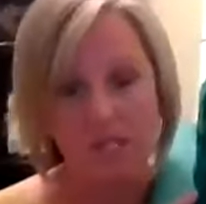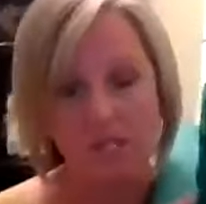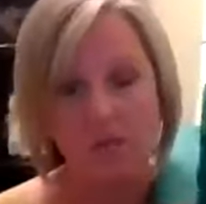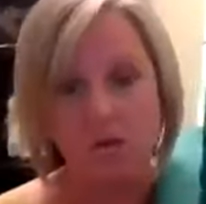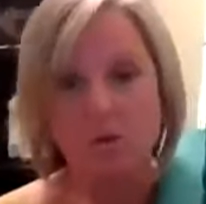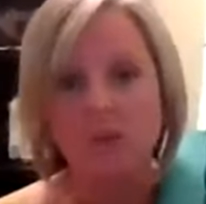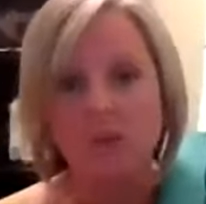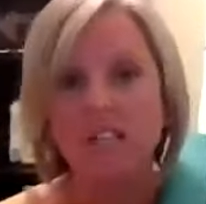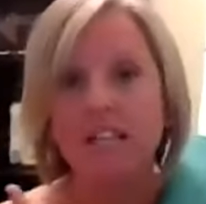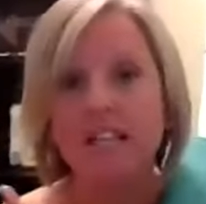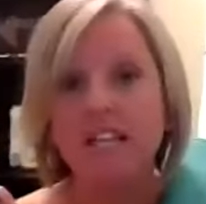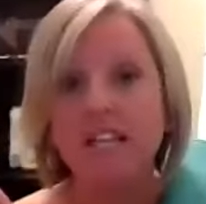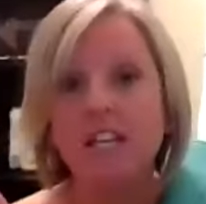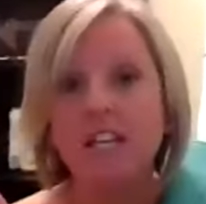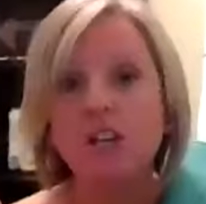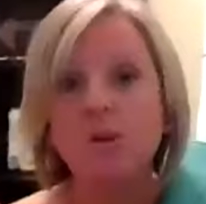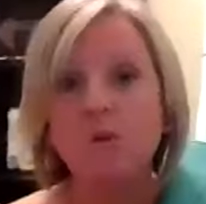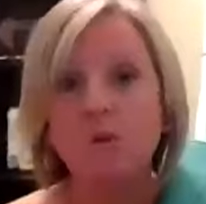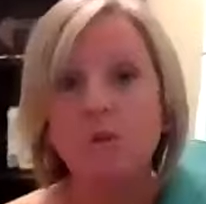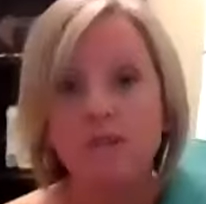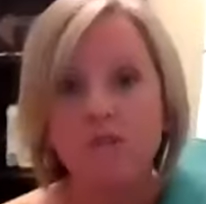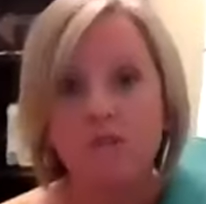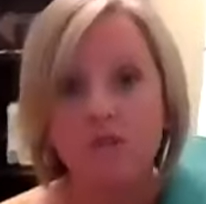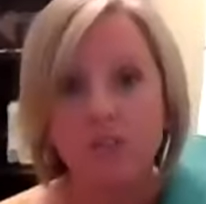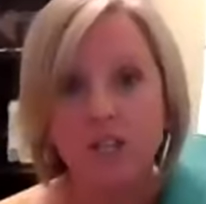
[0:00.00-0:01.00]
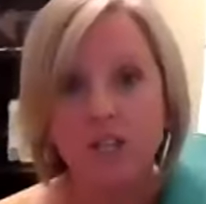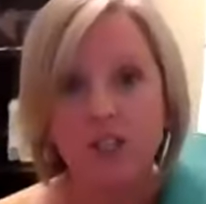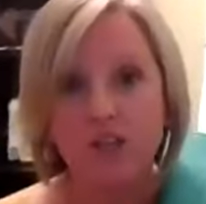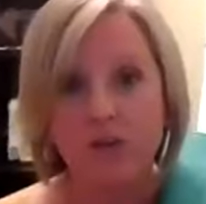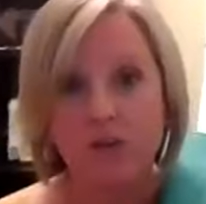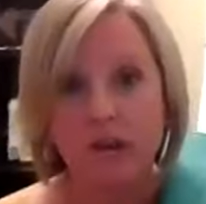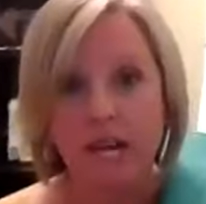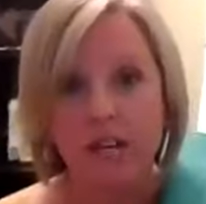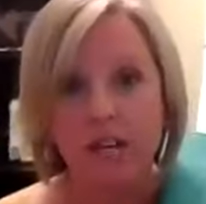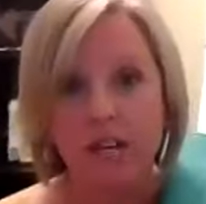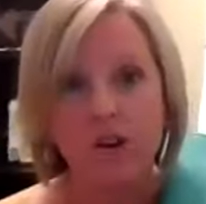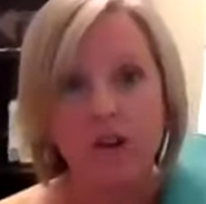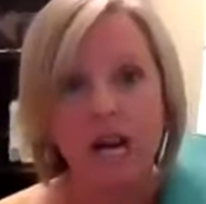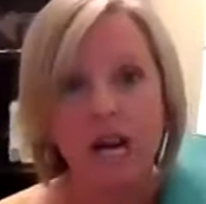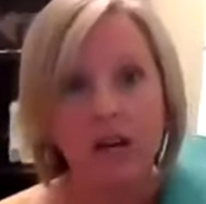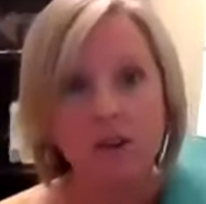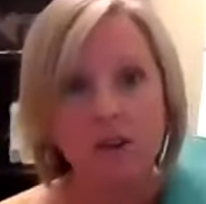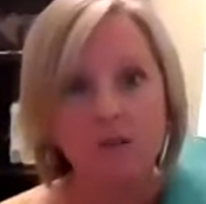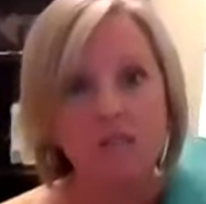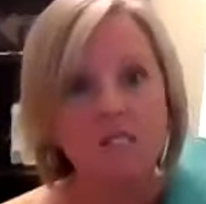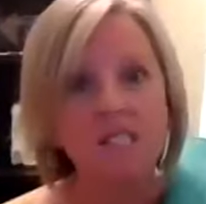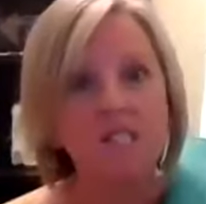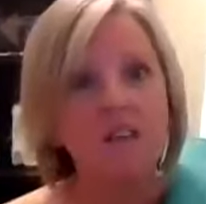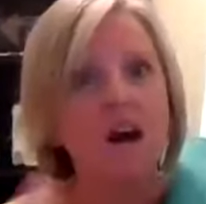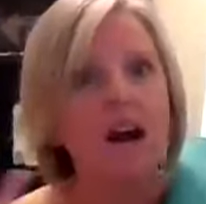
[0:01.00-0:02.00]
So cleaning your refrigerator,
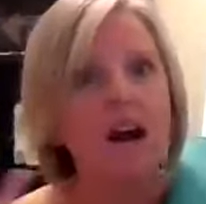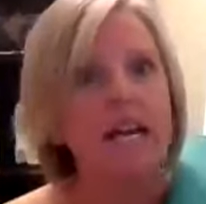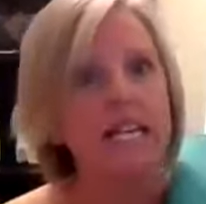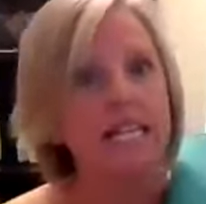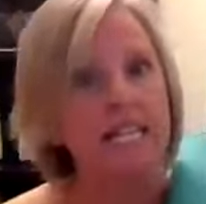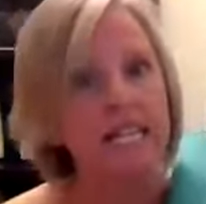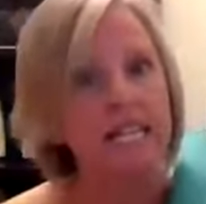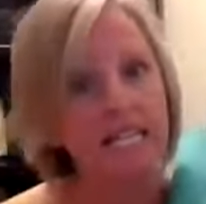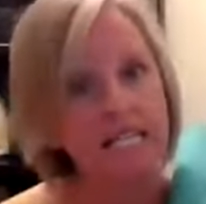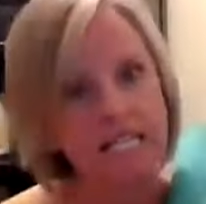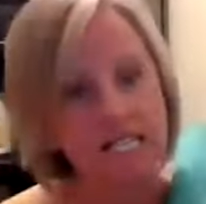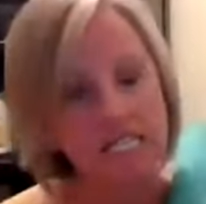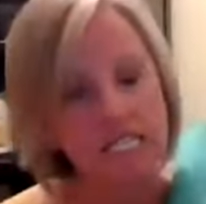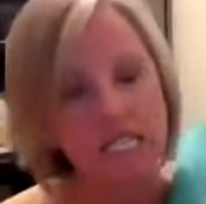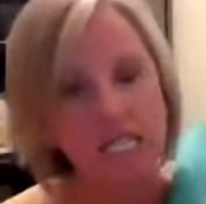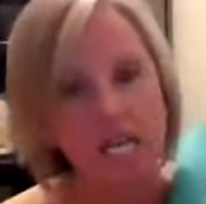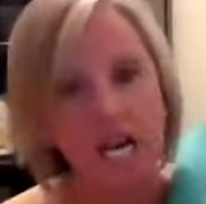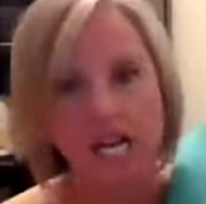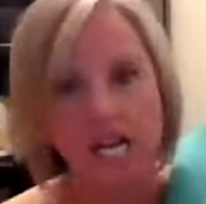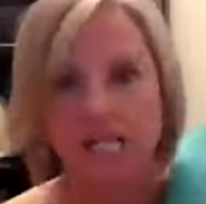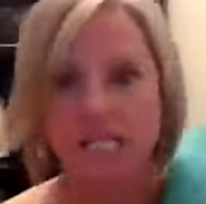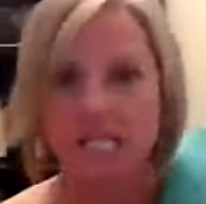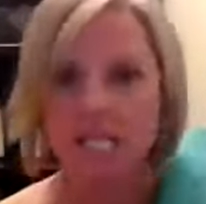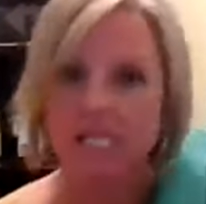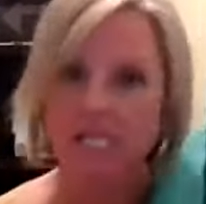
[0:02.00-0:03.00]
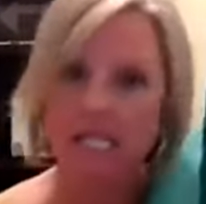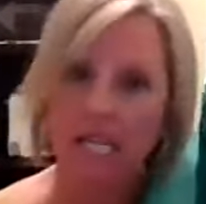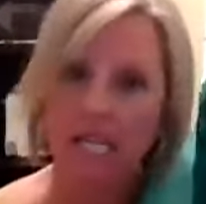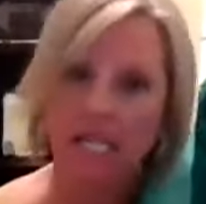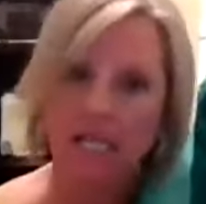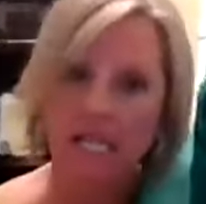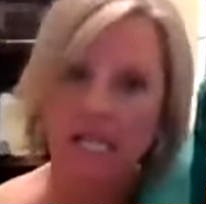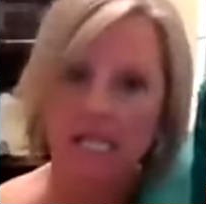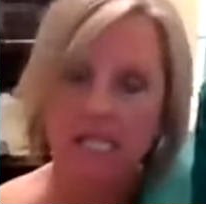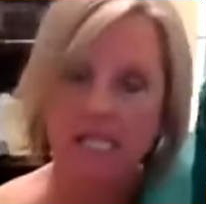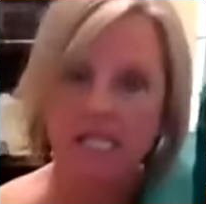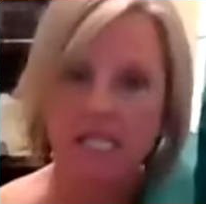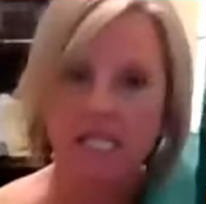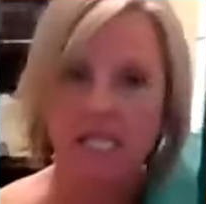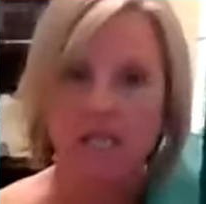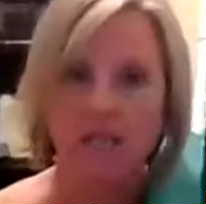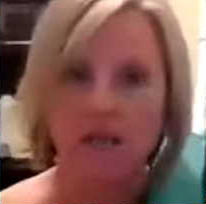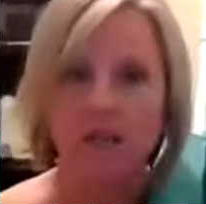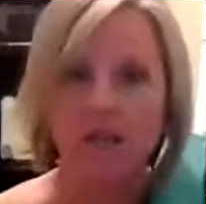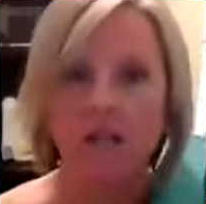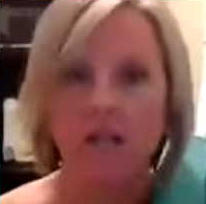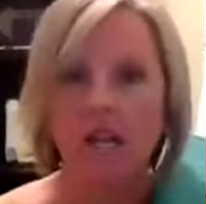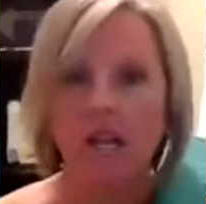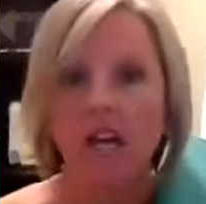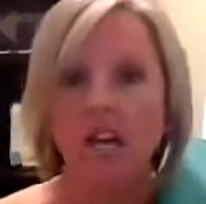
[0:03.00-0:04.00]
outside, inside, stainless
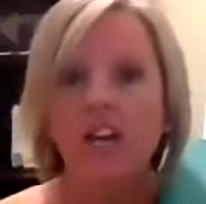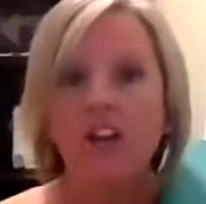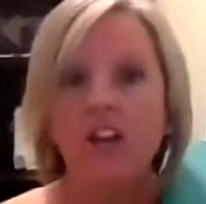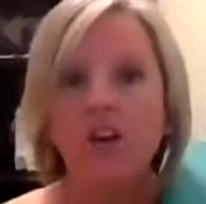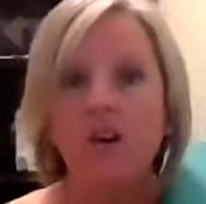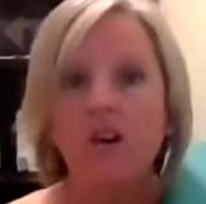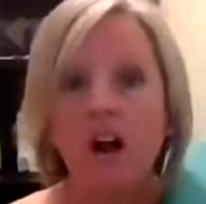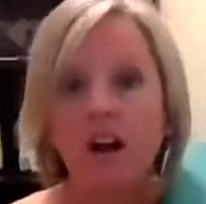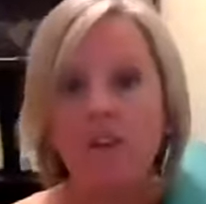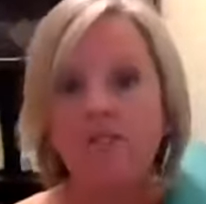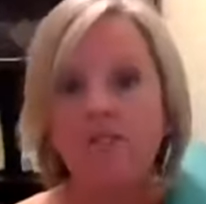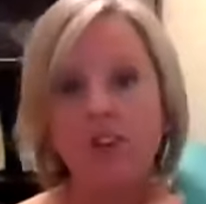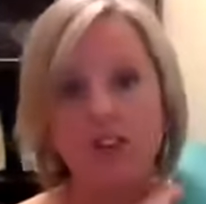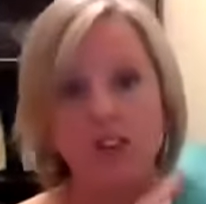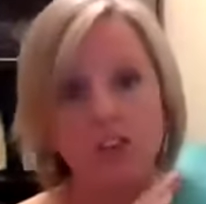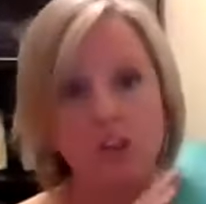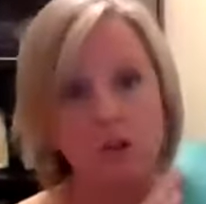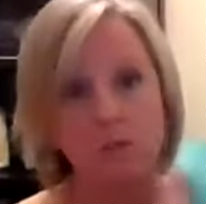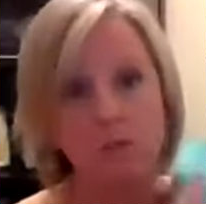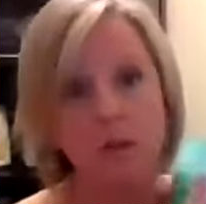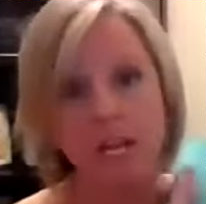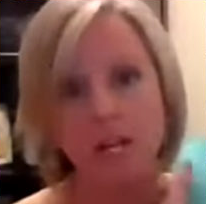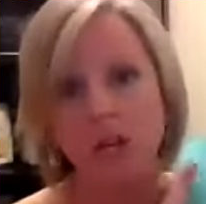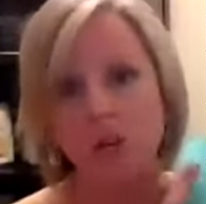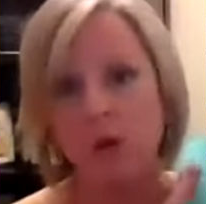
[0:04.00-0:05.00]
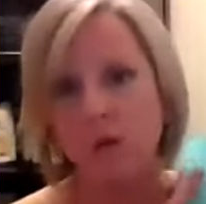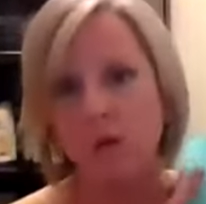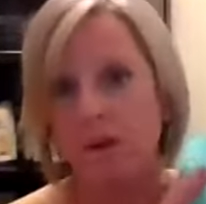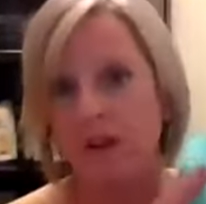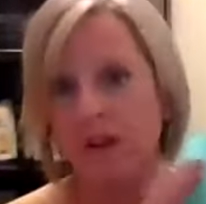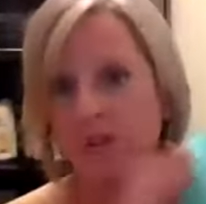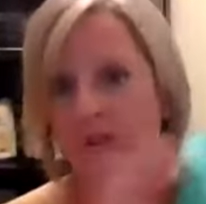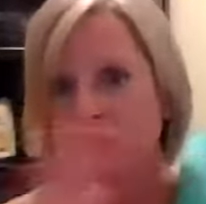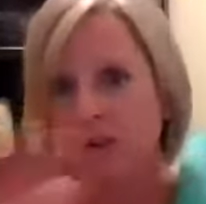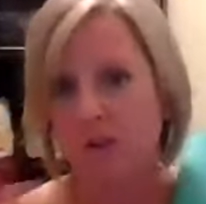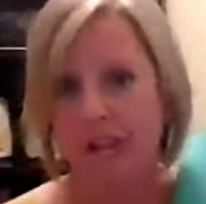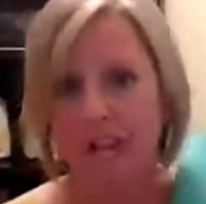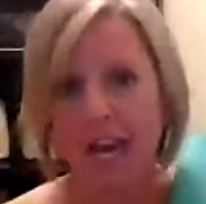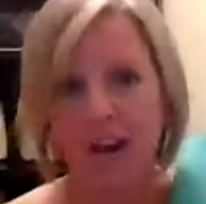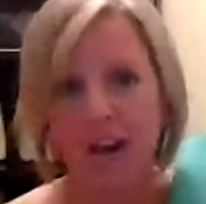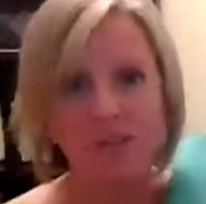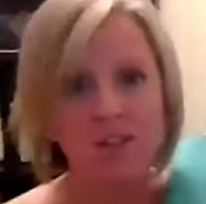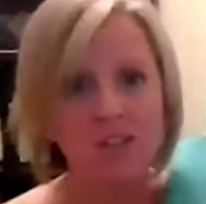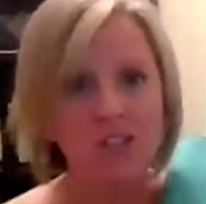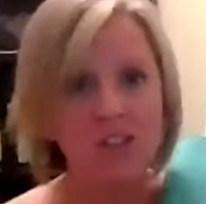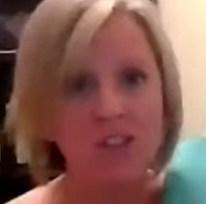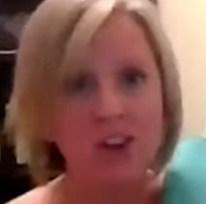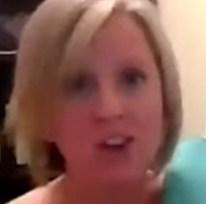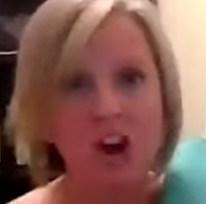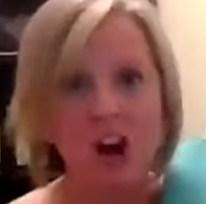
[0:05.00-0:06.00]
steel, your oven, your microwave, your
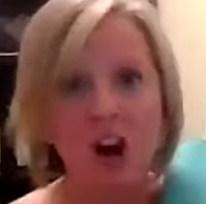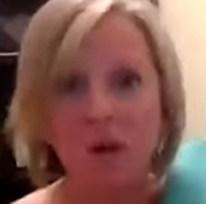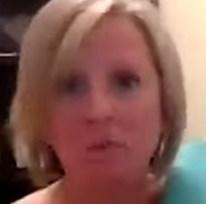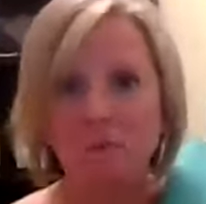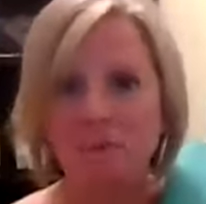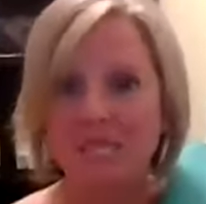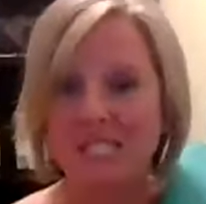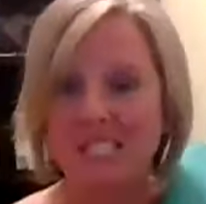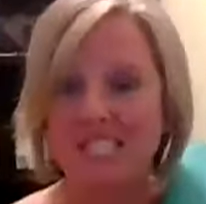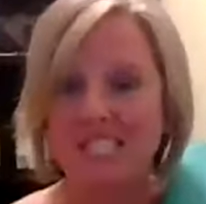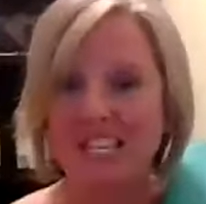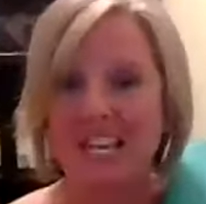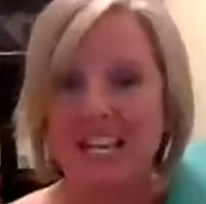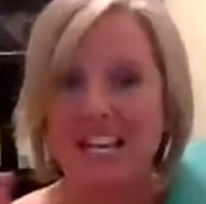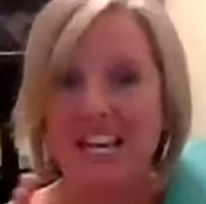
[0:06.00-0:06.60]
countertops,